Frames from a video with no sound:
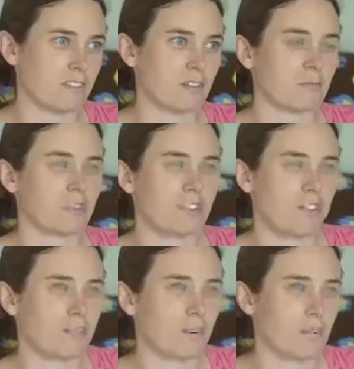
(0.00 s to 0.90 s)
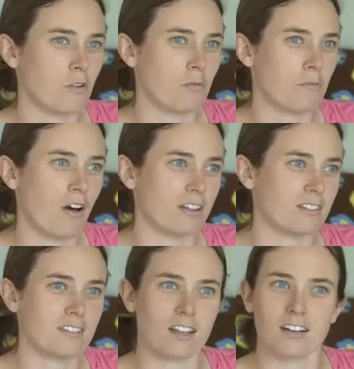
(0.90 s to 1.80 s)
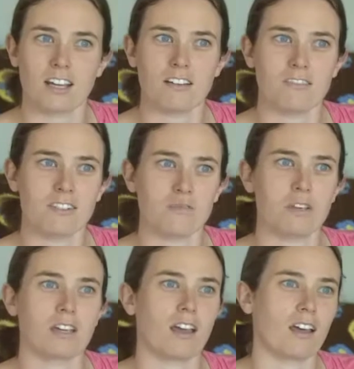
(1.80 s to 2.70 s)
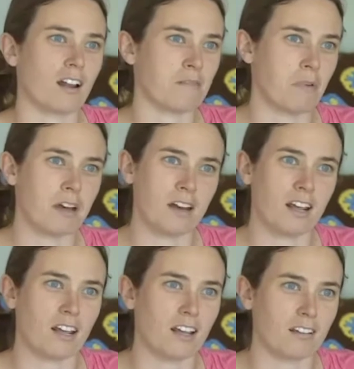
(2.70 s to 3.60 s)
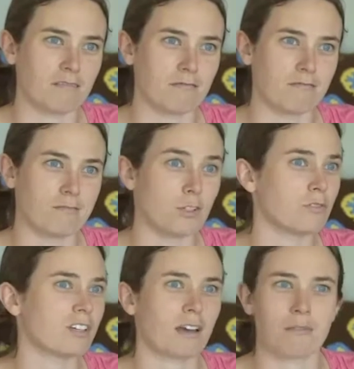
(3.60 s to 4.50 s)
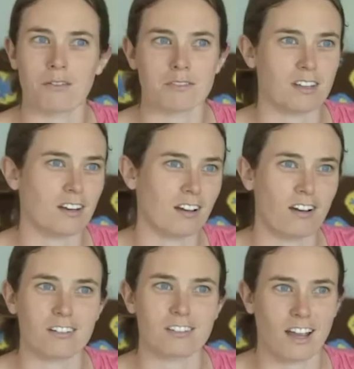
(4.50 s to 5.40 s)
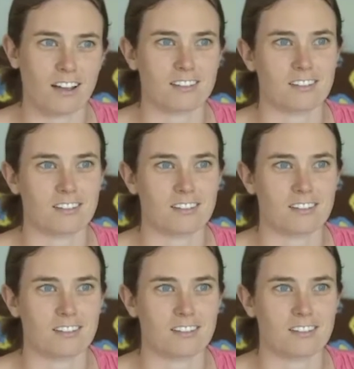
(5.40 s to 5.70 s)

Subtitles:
of siblings out of our home on Sunday of this week, and on Monday noontime I was getting called to